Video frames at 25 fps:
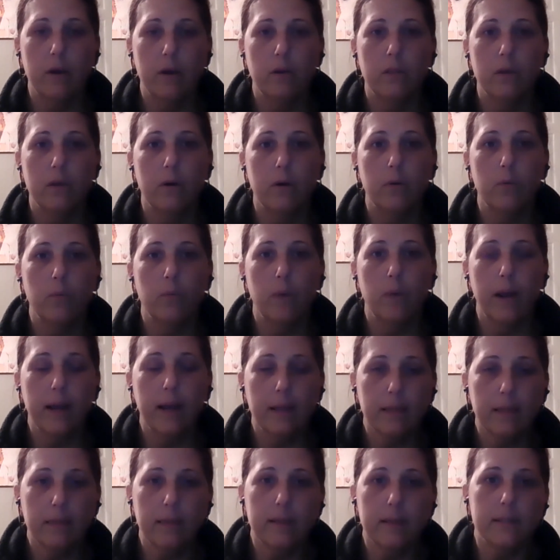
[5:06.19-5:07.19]
The rate,
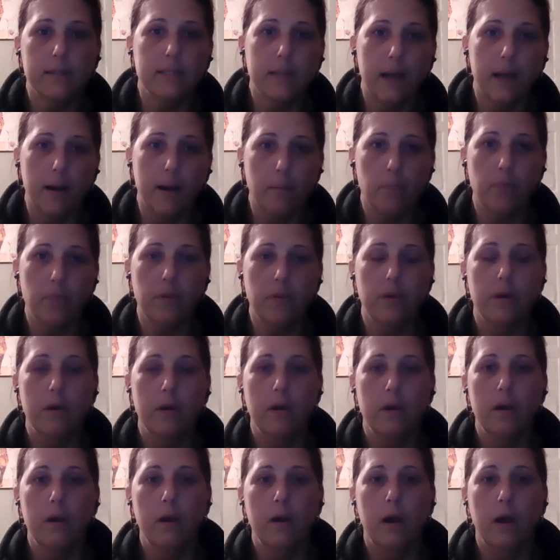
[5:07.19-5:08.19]
the depth,
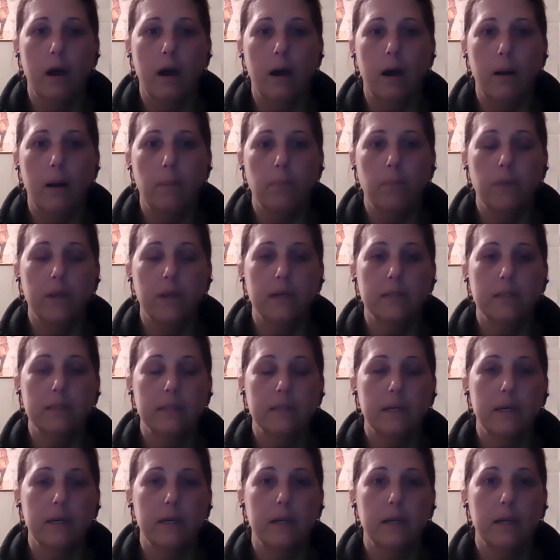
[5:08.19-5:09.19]
is
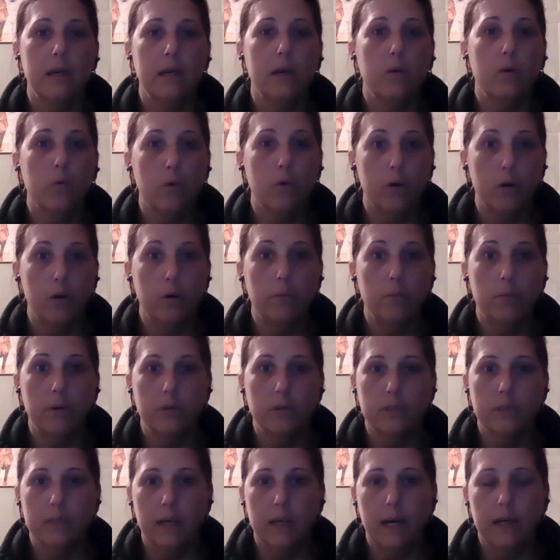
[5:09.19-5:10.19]
it equal on
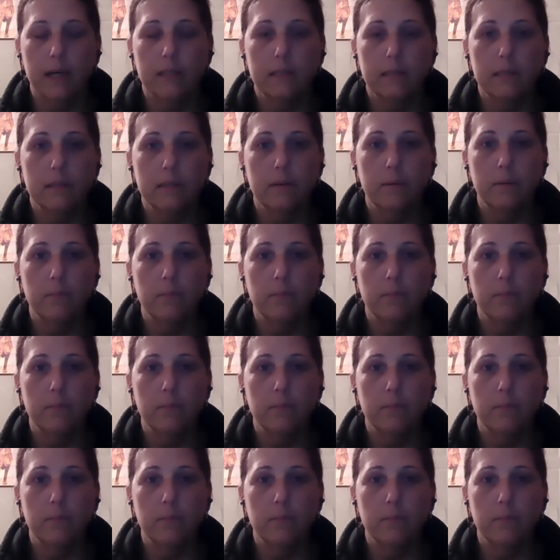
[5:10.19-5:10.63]
both sides?